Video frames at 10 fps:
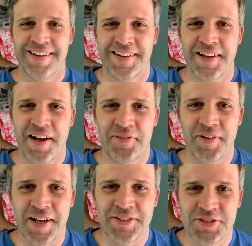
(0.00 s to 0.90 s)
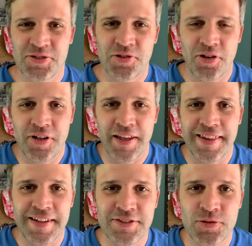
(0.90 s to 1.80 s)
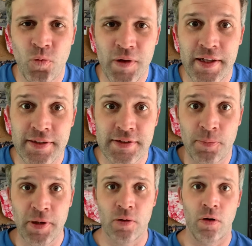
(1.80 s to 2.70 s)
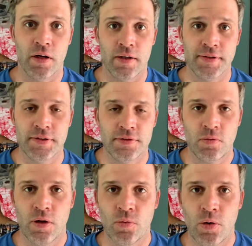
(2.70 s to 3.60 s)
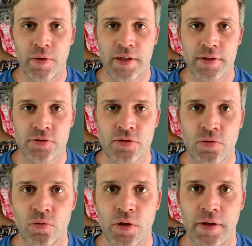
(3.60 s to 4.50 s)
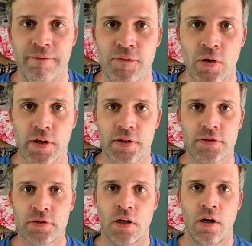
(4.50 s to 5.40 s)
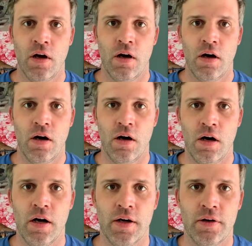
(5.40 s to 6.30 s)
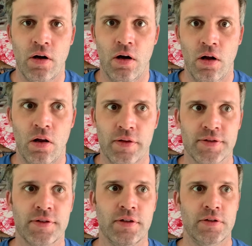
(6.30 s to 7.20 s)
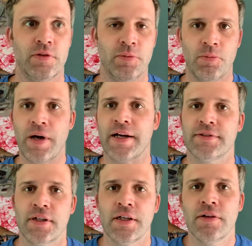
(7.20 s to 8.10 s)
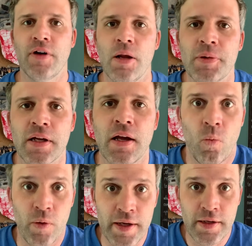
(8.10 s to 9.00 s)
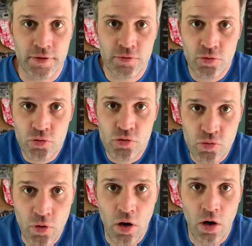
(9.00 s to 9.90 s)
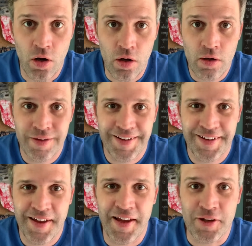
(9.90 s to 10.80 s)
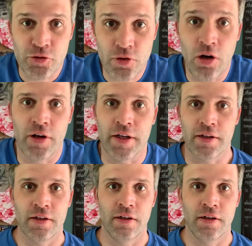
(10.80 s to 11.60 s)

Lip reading: Advanced drawing this week is the big one. This is one where we get to really focus on all the skills we've been practicing and developing. We get to draw a drawing